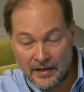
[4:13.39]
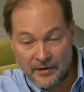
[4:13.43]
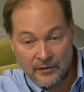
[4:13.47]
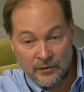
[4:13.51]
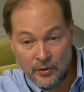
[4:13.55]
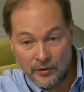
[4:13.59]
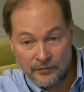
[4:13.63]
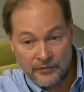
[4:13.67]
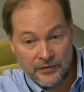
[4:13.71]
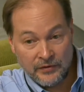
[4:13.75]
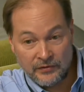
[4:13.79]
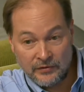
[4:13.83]
don't
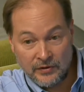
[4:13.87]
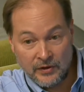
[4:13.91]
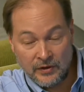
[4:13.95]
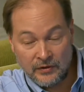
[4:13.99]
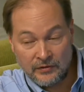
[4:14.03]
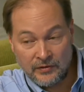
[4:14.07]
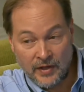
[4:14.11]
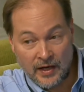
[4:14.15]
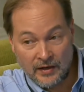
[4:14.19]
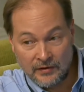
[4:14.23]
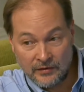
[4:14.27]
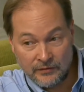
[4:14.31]
know if the
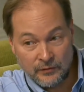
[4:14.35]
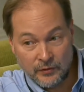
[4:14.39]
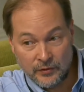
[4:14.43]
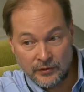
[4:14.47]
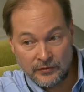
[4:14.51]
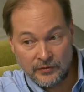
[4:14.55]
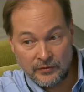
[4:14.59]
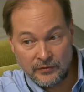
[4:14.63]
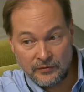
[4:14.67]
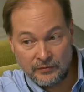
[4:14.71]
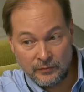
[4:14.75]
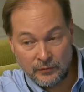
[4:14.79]
status of
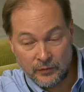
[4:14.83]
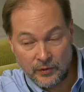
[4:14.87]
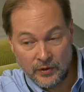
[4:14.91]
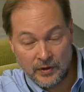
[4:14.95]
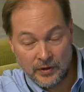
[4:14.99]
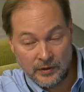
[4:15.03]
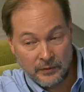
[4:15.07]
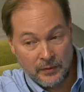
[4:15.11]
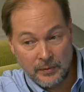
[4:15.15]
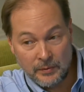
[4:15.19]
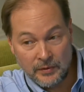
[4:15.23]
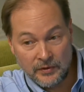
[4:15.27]
forces
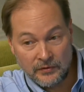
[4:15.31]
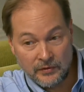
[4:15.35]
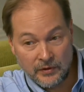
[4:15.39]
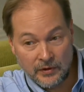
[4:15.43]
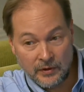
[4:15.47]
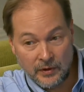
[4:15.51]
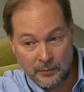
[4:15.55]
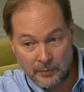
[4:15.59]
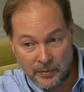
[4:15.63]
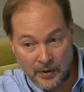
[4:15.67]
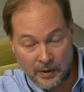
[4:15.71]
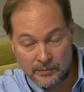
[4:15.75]
agreements
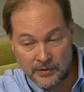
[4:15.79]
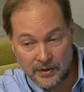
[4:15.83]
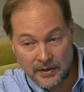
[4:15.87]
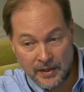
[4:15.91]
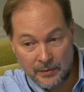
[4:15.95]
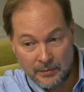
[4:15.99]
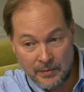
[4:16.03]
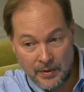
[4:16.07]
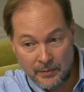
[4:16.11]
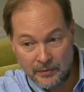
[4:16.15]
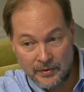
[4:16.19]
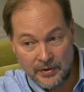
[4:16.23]
are public. I
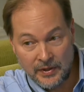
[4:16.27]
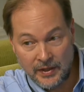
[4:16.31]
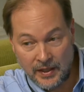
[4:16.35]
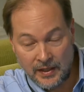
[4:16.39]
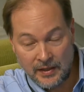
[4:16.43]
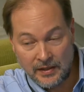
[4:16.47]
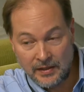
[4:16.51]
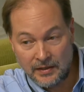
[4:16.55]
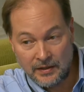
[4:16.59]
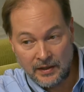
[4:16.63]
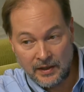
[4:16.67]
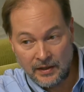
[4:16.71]
remember in the
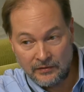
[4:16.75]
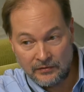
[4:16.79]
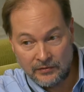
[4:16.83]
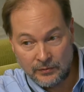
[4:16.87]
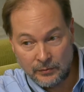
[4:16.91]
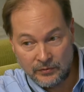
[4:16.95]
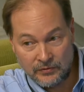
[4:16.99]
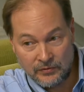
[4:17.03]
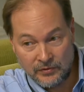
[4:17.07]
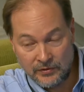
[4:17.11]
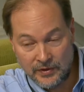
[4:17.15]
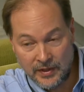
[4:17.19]
Haiti case,
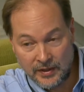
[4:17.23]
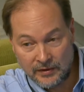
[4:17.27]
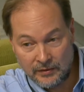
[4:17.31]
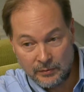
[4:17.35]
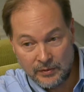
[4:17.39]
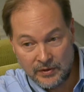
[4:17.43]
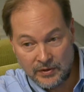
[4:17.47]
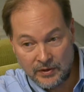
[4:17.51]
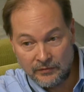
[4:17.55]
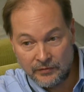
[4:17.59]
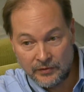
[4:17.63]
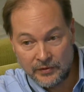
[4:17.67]
it turned out to
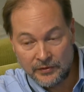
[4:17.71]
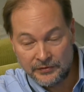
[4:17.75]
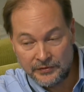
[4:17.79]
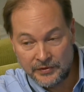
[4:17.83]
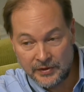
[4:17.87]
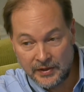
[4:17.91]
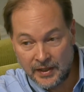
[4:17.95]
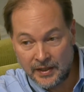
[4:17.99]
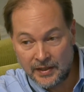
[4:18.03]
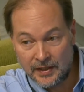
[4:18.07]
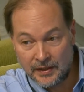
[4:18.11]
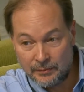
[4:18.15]
be difficult
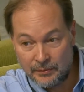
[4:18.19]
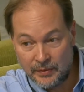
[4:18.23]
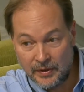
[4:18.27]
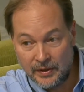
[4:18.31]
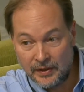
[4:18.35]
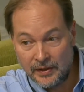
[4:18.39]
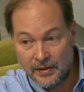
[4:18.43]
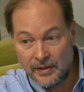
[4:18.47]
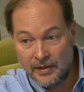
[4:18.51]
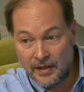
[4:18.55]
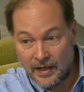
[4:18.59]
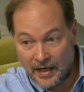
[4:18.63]
to get it.
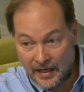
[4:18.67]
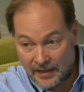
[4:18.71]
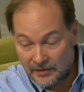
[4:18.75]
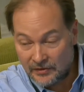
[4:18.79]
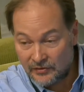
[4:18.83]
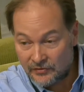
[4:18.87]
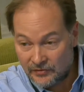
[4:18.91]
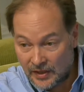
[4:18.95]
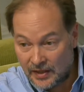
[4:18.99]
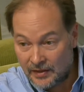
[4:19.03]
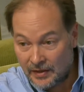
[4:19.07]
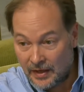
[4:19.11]
But I
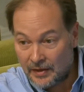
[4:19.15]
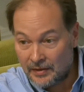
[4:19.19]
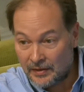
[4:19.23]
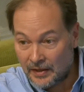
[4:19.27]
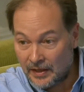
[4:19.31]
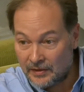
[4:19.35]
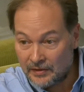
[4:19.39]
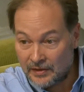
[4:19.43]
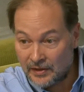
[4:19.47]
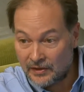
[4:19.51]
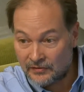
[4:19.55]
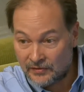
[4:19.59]

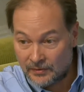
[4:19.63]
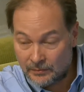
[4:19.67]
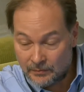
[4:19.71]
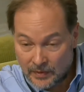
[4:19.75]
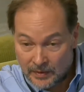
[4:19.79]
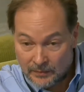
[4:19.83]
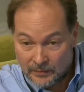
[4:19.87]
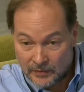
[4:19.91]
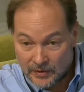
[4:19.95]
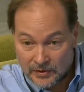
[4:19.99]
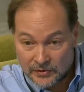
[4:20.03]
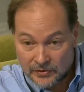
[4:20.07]
guess I'm
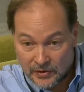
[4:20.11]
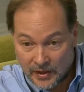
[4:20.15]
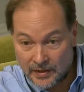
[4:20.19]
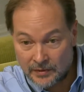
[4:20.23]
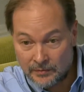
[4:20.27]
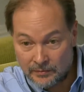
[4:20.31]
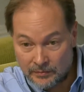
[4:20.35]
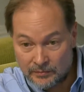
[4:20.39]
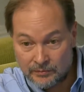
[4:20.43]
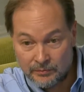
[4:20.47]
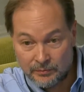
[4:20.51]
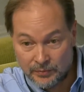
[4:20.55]
going to try
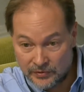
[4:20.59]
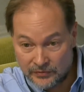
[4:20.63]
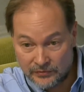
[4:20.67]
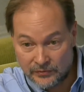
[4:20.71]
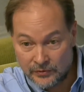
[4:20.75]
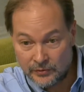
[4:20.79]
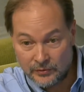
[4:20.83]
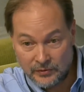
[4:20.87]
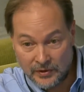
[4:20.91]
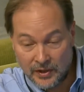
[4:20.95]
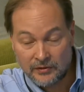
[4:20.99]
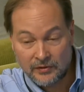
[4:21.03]
to
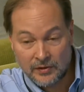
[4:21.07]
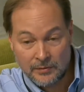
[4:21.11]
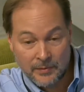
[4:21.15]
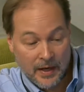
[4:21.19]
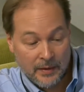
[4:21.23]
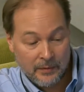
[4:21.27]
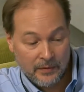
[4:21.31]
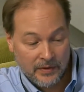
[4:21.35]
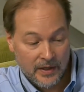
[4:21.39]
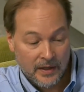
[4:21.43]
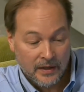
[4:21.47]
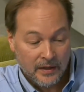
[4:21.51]
pursue and get to the
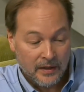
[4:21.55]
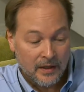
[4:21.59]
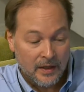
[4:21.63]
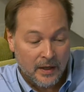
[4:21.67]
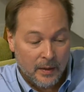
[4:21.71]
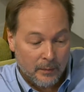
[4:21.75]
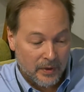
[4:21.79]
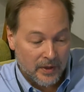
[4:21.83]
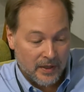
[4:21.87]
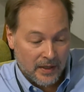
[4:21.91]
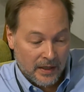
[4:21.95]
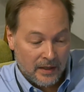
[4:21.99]
bottom of that.
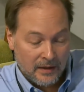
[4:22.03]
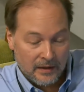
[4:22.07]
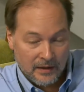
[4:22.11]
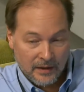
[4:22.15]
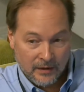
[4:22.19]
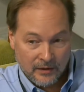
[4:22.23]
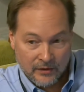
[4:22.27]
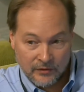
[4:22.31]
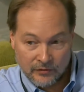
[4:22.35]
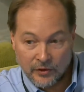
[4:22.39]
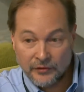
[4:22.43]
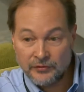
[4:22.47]
But
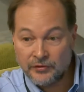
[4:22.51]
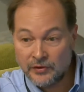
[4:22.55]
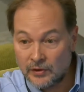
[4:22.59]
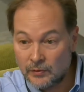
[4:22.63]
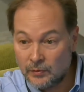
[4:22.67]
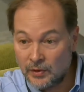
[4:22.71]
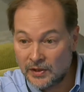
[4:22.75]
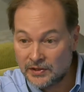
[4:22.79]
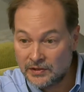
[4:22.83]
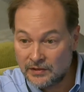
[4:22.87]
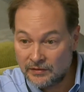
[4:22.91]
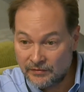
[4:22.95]
and there's also the
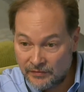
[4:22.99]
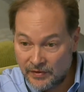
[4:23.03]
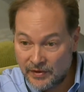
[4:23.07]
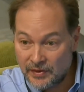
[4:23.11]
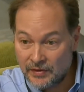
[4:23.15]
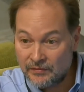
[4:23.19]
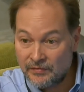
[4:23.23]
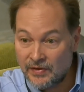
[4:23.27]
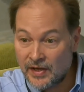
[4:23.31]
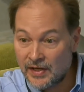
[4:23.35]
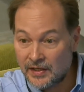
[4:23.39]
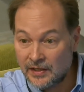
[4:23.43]
question of the
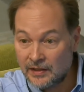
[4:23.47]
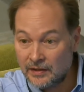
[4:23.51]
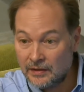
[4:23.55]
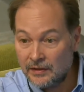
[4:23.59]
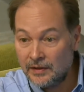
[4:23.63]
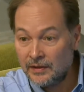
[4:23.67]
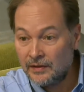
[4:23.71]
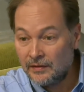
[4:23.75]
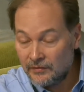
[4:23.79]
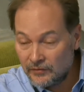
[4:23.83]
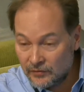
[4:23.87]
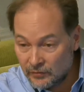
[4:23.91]
vetting,
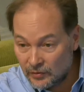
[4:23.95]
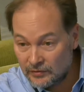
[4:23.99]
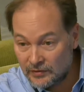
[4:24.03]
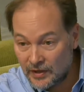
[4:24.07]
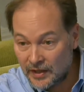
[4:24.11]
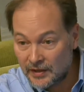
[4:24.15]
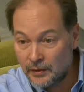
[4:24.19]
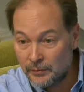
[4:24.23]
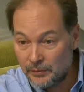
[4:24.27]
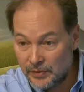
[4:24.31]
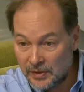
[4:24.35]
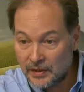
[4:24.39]
Sri
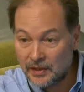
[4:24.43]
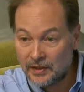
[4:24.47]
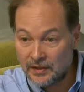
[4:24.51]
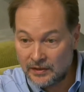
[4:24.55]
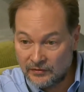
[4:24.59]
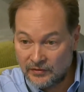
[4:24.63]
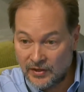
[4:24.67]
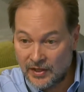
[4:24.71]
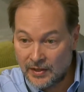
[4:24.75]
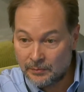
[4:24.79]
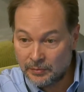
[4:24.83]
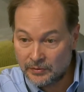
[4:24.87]
Lanka being an
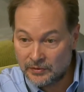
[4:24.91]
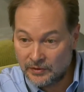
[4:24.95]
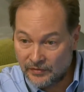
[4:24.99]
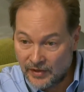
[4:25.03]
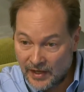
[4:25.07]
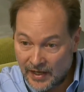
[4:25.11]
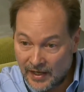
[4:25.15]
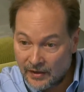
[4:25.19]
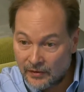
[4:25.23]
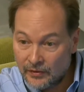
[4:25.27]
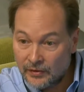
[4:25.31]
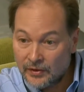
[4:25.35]
example of
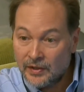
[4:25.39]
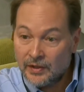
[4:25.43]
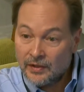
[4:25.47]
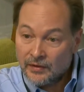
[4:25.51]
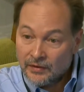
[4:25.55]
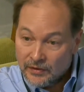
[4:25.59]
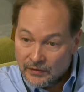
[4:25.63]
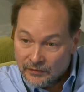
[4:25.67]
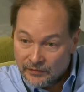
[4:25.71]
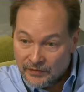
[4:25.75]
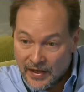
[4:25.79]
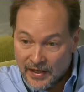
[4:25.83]
how
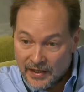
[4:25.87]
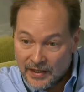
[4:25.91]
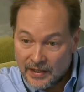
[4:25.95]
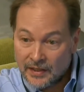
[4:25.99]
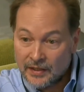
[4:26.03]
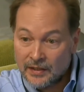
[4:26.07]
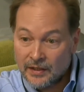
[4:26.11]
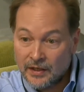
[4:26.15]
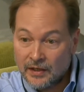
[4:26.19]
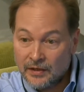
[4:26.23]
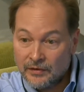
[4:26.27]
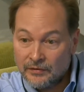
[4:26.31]
the
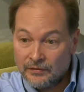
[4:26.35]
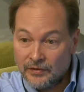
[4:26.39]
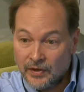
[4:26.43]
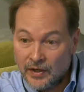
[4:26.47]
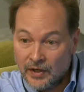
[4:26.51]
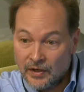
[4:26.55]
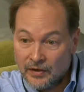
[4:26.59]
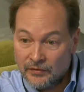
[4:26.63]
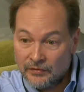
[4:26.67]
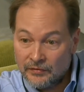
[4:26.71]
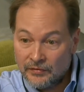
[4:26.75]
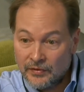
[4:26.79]
vetting
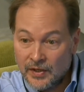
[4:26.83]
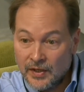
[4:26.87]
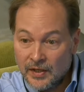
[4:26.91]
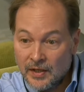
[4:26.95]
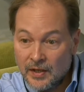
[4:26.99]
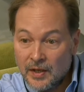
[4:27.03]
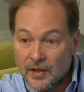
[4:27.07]
of